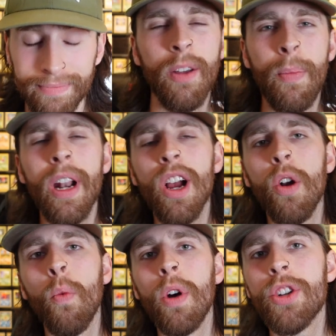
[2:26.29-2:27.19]
Depending
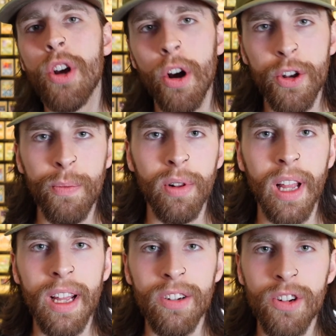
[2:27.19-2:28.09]
on which card you
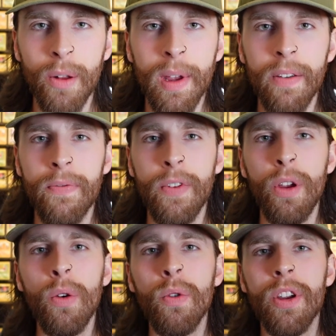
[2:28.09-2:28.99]
play, there's gonna be a
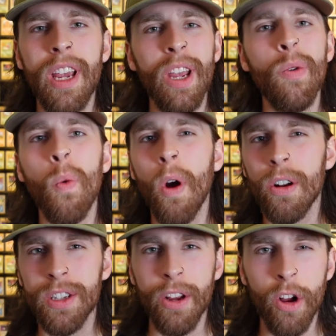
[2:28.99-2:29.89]
few key
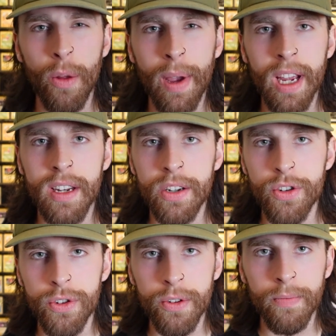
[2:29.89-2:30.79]
words that you're gonna pay
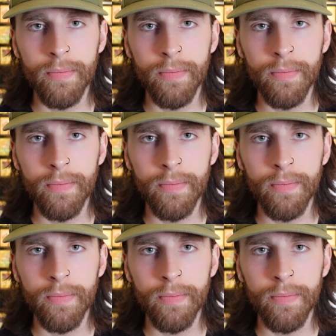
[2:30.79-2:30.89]
attention to.